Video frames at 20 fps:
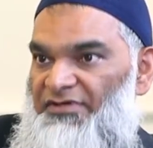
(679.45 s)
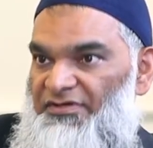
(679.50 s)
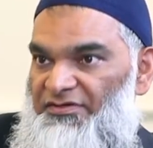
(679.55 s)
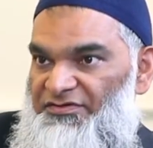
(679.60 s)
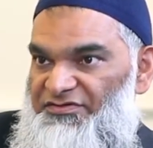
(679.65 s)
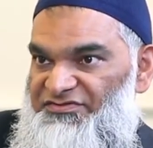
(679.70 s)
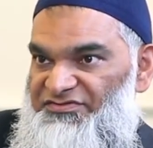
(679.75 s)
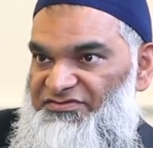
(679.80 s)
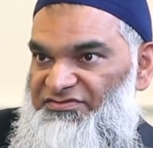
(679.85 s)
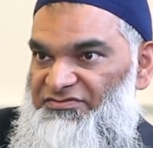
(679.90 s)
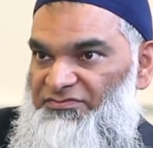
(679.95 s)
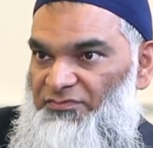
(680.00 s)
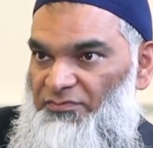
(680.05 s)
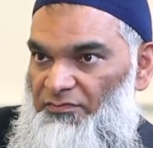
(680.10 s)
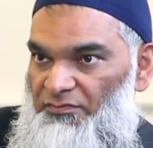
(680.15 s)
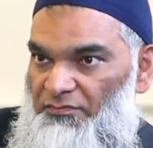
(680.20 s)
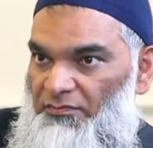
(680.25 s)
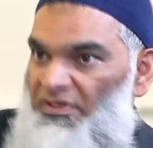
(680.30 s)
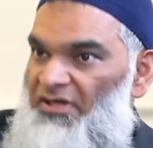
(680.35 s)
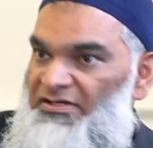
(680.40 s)
because
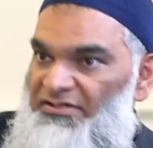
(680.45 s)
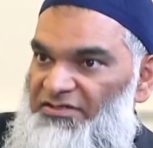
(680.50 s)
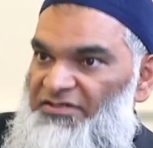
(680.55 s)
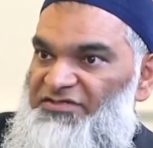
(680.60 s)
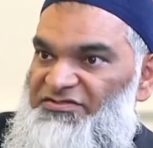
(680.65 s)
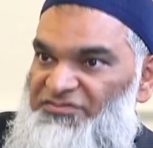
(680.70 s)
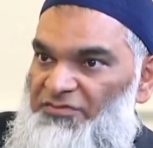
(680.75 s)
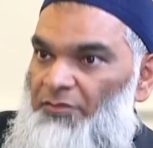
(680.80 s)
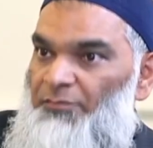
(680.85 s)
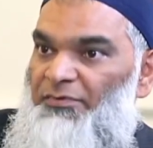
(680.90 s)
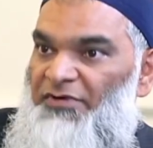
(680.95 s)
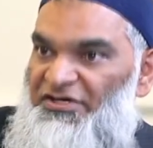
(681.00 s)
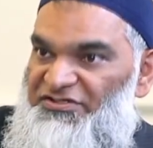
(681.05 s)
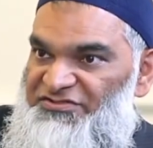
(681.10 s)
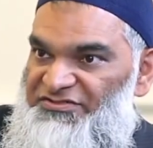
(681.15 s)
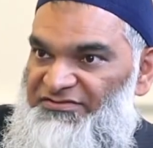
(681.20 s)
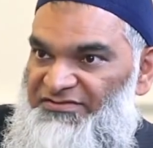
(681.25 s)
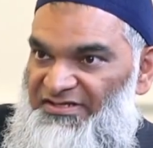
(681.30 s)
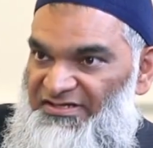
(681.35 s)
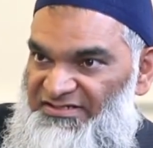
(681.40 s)
one is
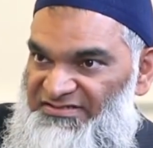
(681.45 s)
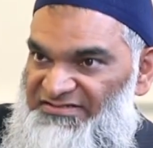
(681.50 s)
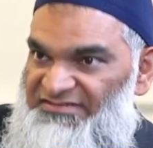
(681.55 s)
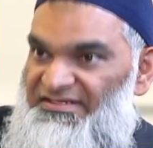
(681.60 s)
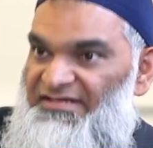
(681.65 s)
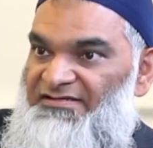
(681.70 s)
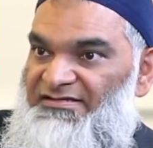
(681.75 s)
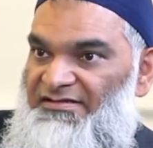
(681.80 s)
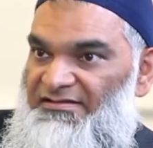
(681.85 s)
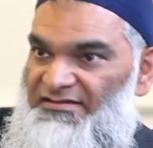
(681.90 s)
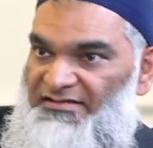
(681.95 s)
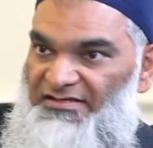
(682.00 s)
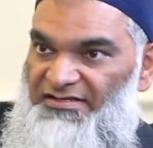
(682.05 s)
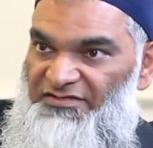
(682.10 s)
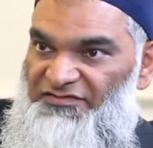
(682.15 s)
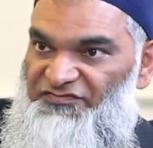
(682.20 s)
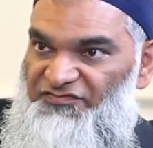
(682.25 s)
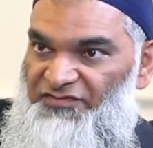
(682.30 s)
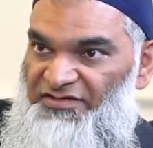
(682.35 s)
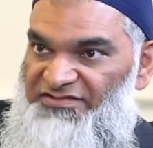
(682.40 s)
oppression, that is taking
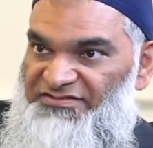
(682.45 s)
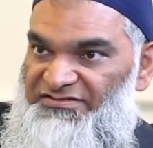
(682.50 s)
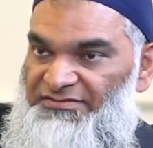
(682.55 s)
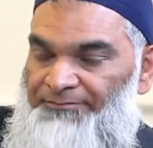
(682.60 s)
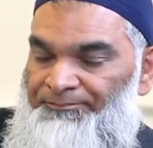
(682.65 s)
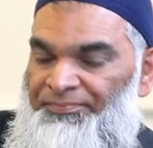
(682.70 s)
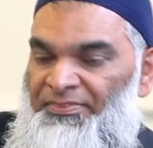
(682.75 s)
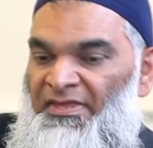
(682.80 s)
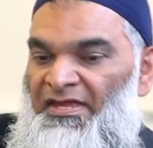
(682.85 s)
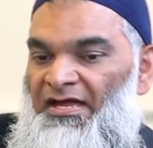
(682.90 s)
the interest,